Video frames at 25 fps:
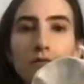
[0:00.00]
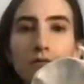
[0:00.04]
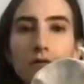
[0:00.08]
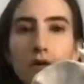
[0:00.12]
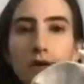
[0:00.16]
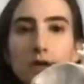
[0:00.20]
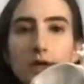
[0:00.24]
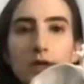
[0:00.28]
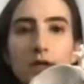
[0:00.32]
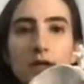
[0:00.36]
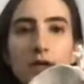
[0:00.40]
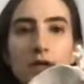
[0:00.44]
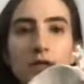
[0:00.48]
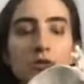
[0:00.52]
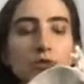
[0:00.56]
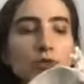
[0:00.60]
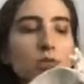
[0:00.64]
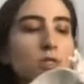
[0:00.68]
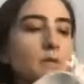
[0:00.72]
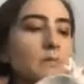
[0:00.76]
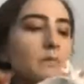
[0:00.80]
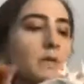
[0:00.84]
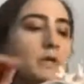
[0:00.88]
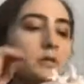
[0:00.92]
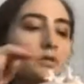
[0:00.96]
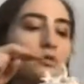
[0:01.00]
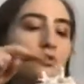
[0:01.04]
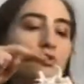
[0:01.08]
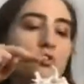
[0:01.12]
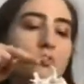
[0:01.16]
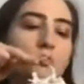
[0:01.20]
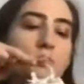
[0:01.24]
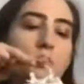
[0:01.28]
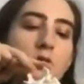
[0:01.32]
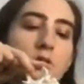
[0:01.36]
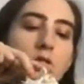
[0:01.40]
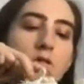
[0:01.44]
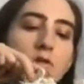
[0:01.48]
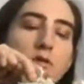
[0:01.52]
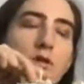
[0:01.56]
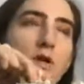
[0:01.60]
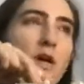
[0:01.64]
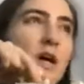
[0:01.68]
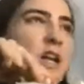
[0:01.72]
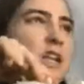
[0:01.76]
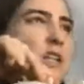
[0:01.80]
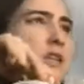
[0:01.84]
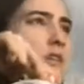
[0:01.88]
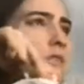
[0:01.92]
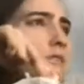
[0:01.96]
a very interesting muscle group because they're
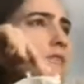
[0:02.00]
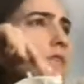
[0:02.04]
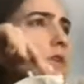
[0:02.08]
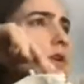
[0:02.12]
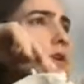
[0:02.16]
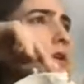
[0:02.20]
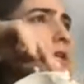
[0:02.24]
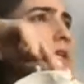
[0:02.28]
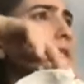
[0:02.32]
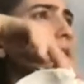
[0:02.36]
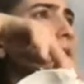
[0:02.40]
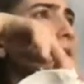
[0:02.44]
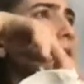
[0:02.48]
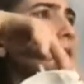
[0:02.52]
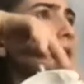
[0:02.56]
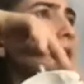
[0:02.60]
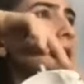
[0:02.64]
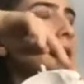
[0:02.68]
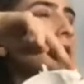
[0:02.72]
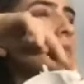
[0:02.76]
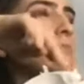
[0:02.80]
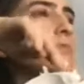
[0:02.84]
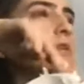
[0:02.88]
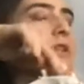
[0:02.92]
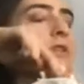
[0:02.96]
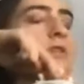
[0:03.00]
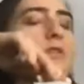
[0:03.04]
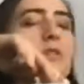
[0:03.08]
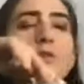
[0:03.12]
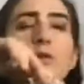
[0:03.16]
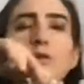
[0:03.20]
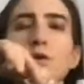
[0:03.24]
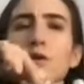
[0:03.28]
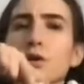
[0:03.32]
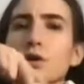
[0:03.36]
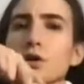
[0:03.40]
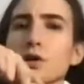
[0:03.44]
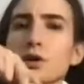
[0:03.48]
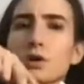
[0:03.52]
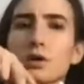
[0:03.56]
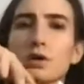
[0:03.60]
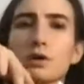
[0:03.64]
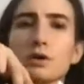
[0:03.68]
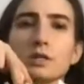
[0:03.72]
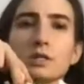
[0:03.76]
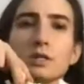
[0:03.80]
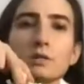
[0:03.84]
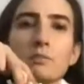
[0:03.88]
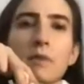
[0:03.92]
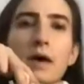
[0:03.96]
kind of very skinny, but they're
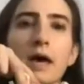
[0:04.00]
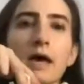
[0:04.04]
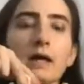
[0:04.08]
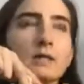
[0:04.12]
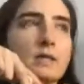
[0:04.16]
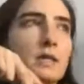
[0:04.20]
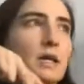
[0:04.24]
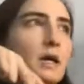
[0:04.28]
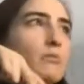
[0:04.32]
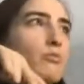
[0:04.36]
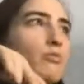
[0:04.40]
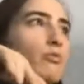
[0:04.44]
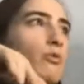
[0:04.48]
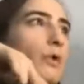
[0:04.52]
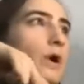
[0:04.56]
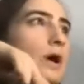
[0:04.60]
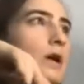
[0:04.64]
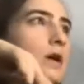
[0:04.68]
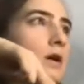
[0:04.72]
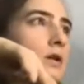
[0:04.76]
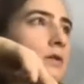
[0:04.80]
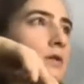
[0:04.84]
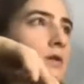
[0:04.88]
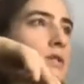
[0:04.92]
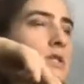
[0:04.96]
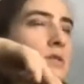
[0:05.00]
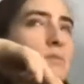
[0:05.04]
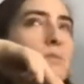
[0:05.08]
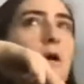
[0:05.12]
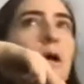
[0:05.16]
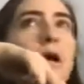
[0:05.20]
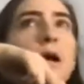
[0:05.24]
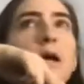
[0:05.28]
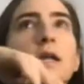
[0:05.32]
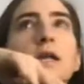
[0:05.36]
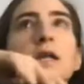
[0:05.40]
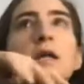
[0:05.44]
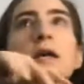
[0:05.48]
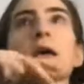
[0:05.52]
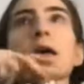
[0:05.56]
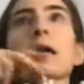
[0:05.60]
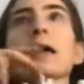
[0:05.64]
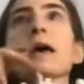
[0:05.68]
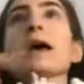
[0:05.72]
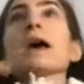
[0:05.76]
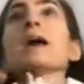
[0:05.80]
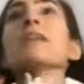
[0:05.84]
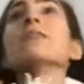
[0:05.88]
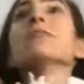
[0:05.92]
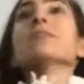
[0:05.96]
smack dab right on the spine.
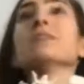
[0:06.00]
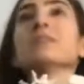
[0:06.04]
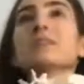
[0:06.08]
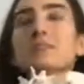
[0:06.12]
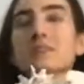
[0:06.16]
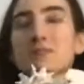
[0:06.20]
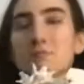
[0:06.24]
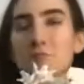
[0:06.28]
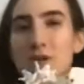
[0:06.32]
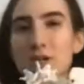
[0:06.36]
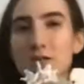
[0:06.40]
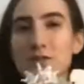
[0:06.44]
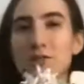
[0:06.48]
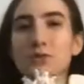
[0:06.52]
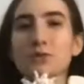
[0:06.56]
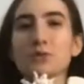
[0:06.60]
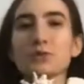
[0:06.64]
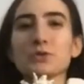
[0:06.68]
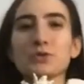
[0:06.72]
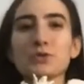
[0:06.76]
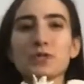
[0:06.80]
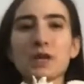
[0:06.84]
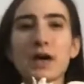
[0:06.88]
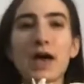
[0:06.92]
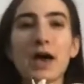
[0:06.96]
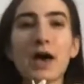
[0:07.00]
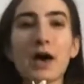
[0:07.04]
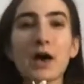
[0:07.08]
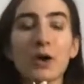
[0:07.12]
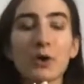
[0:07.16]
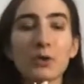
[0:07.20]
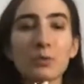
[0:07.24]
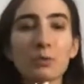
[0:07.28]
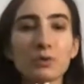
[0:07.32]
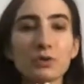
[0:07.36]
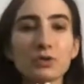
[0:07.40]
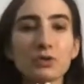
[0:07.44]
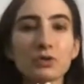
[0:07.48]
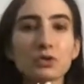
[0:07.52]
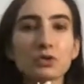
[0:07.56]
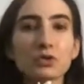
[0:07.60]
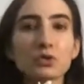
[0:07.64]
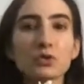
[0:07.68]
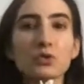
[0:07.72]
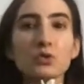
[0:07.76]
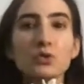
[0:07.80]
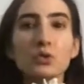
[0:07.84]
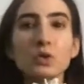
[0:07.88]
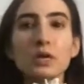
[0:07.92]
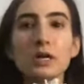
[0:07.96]
And these muscles help
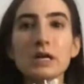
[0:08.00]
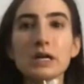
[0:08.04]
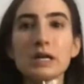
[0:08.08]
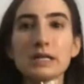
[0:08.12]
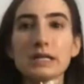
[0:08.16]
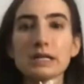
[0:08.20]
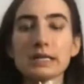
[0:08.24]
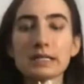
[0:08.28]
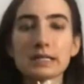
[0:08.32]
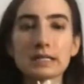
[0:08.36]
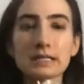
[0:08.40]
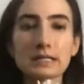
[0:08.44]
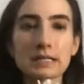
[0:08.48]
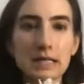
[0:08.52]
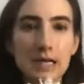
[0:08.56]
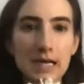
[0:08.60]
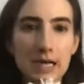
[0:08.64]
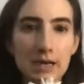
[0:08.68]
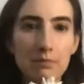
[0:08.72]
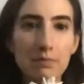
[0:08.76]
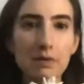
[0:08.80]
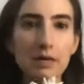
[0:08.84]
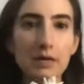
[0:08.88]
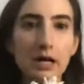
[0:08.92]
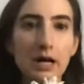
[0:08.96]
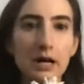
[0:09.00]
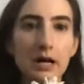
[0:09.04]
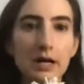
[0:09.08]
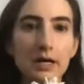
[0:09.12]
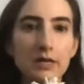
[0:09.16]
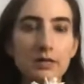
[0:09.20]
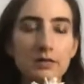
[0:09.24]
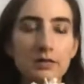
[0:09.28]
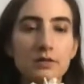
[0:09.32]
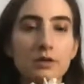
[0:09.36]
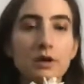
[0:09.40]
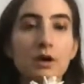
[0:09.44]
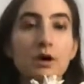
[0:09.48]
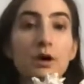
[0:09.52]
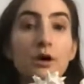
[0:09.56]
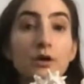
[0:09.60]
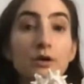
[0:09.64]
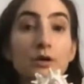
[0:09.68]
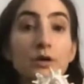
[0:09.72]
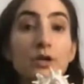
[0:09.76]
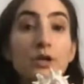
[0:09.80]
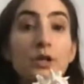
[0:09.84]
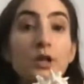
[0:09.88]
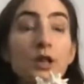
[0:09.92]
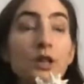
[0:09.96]
to stabilize
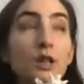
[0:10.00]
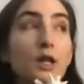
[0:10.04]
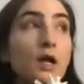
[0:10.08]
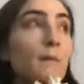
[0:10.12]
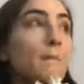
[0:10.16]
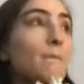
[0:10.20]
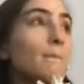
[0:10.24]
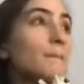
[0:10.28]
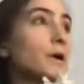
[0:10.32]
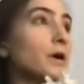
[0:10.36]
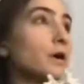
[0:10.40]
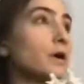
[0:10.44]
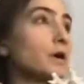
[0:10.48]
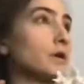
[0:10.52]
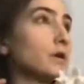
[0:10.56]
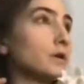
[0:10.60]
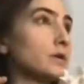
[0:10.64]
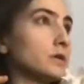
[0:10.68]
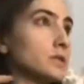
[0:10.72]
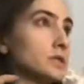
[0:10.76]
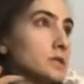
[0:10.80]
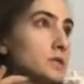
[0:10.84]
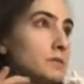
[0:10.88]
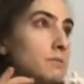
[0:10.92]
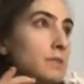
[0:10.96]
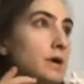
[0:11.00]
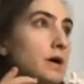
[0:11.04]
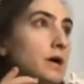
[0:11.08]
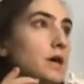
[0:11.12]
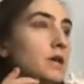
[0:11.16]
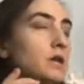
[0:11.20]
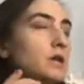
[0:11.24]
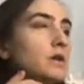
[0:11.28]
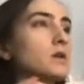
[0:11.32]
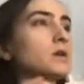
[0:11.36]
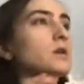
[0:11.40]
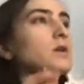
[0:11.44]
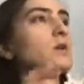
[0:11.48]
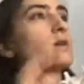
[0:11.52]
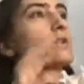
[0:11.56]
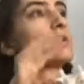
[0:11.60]
our lumbar spine,